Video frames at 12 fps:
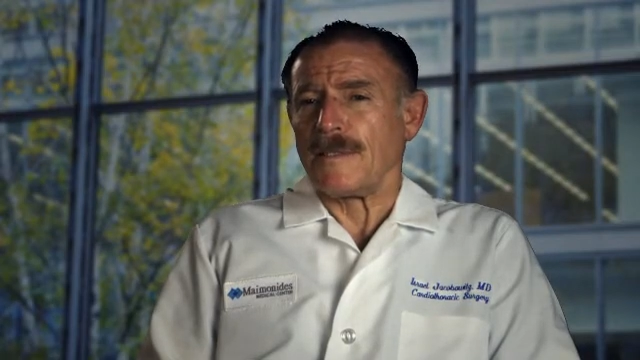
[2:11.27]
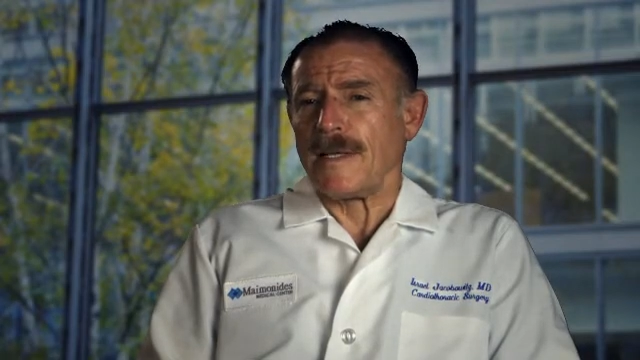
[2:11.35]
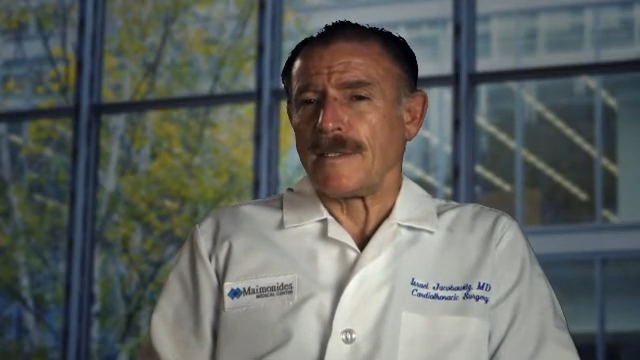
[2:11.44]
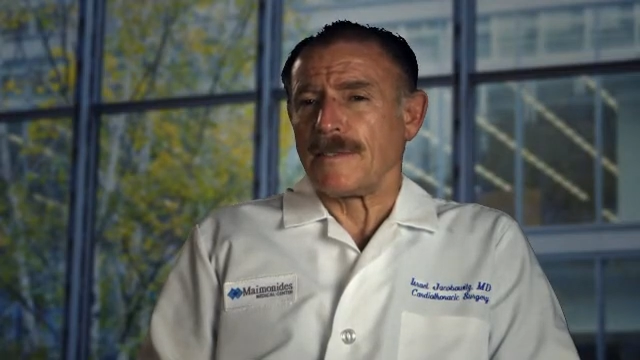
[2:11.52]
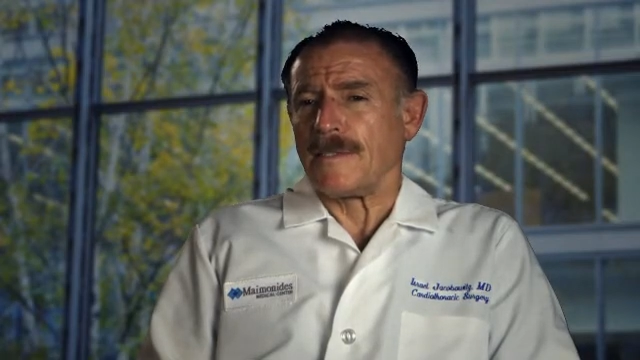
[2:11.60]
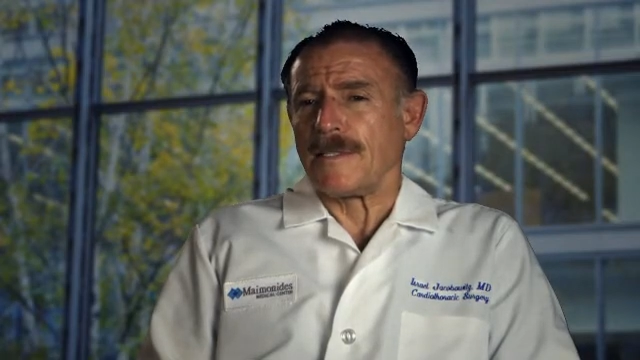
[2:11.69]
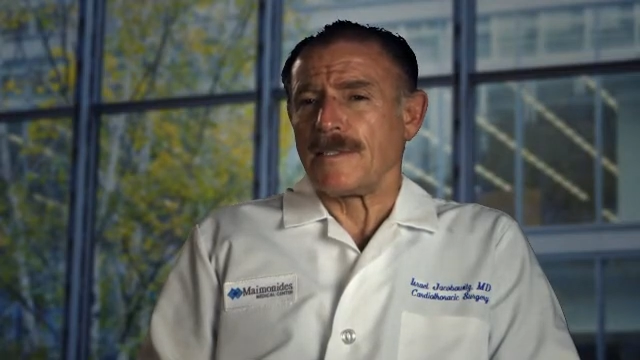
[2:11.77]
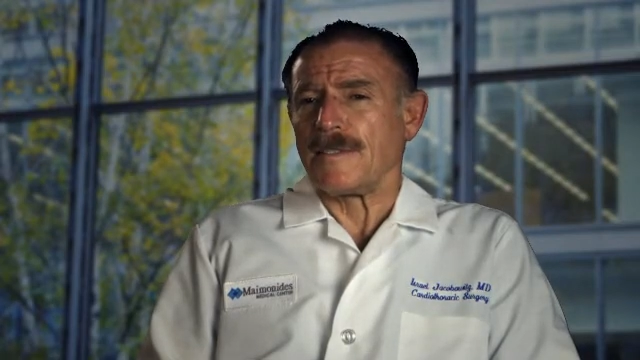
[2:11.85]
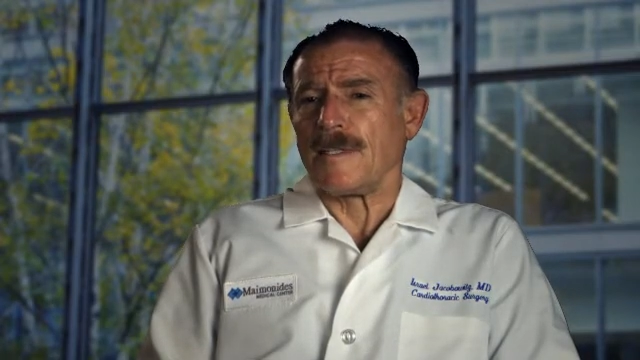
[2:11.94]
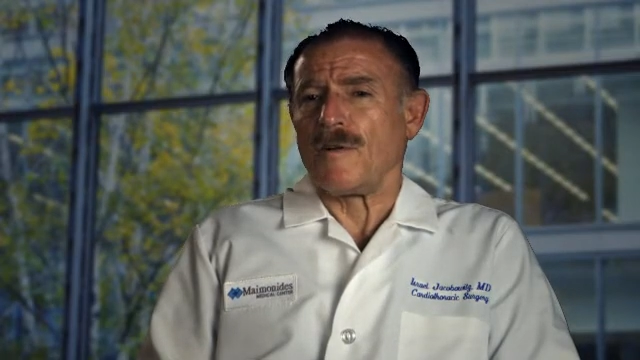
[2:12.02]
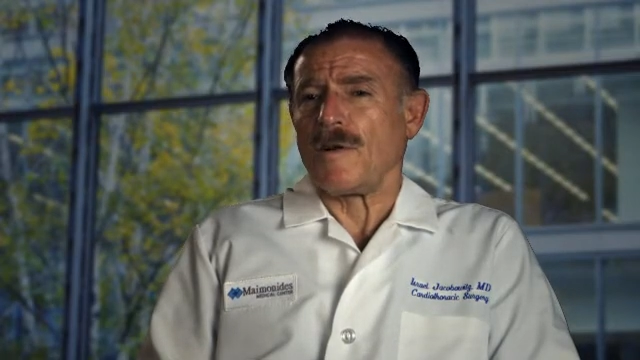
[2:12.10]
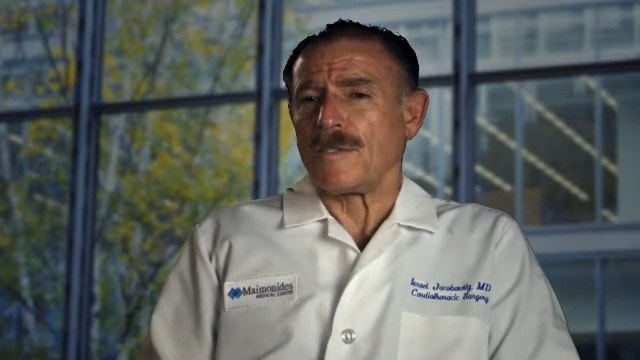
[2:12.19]
that this is
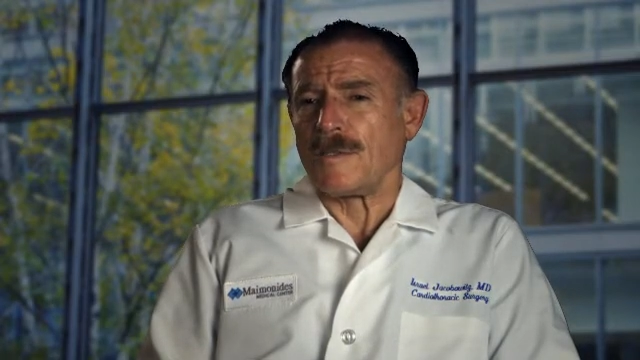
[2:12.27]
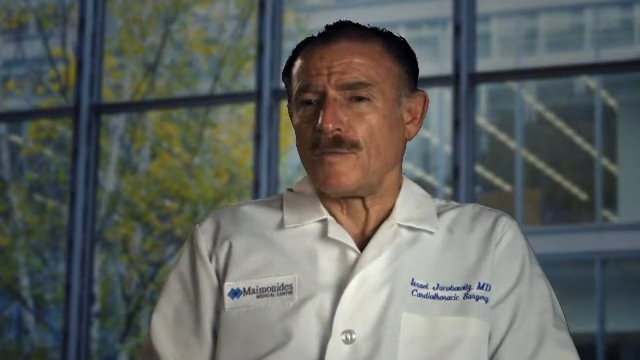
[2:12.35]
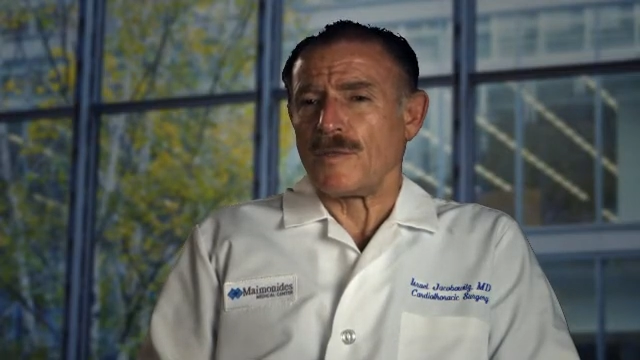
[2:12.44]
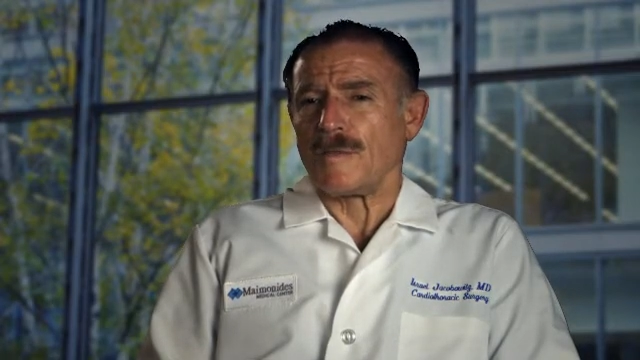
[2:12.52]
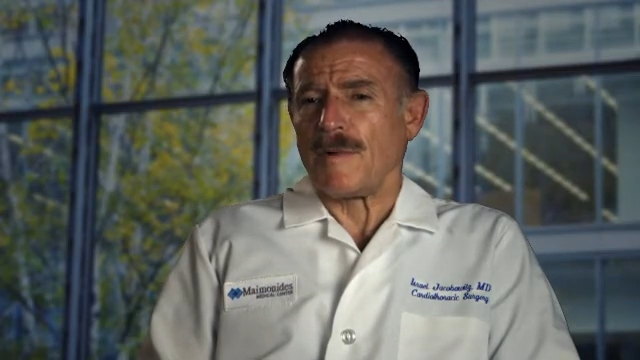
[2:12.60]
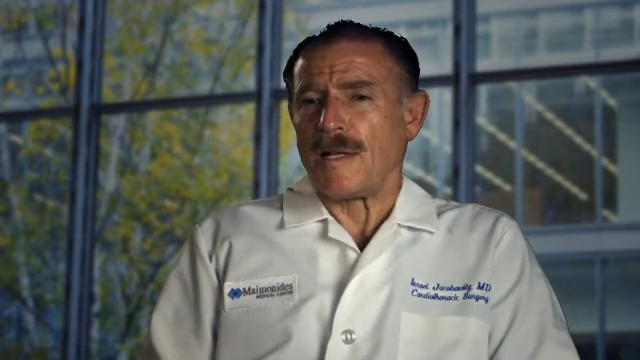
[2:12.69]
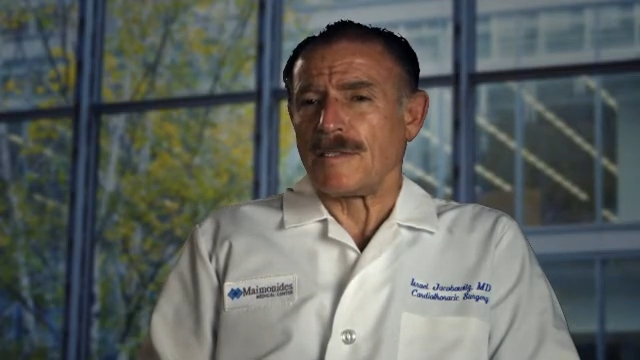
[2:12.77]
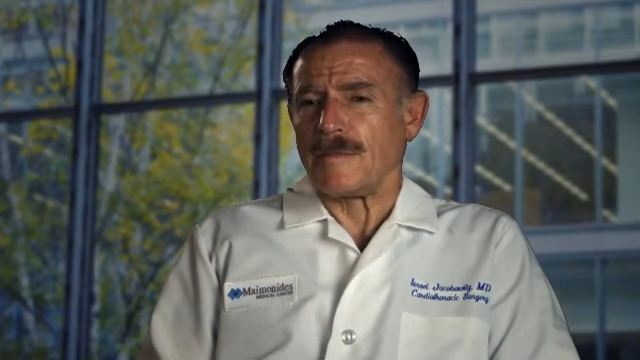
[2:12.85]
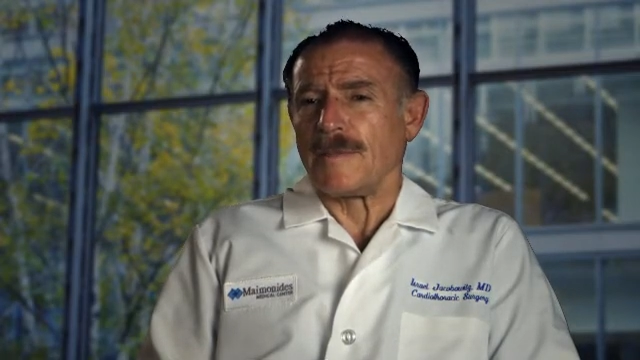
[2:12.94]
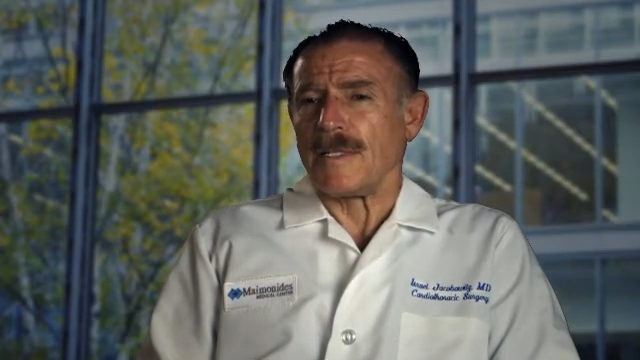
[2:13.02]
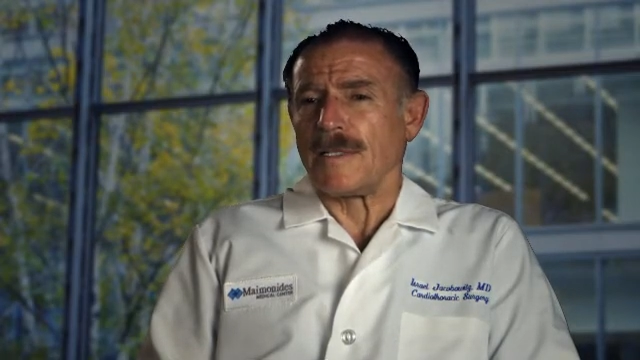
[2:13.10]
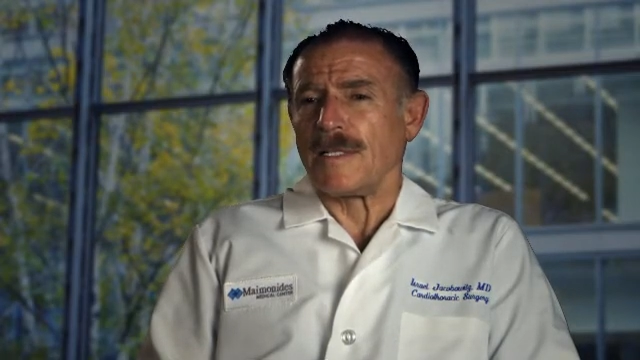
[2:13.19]
an awesome
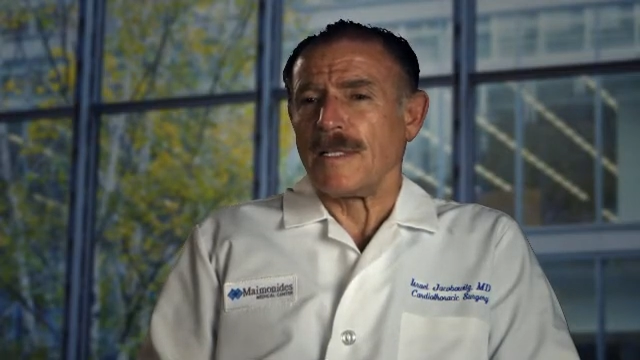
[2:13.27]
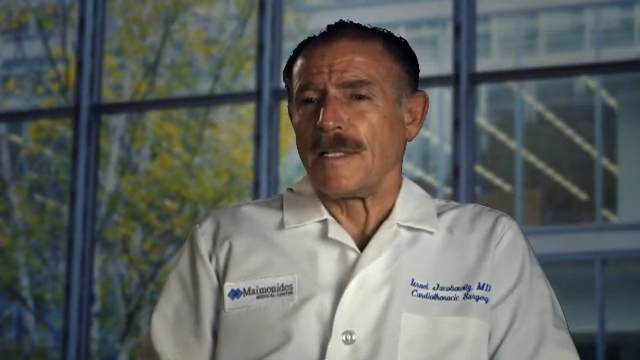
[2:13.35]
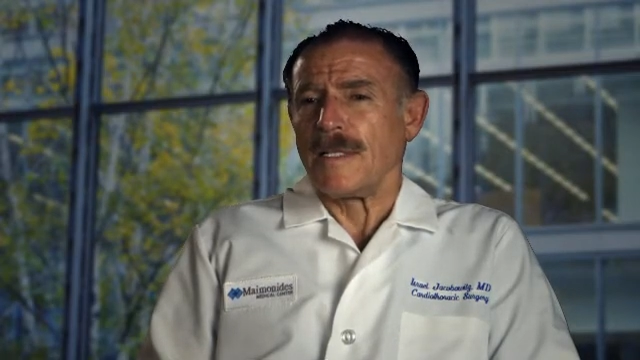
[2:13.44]
responsibility.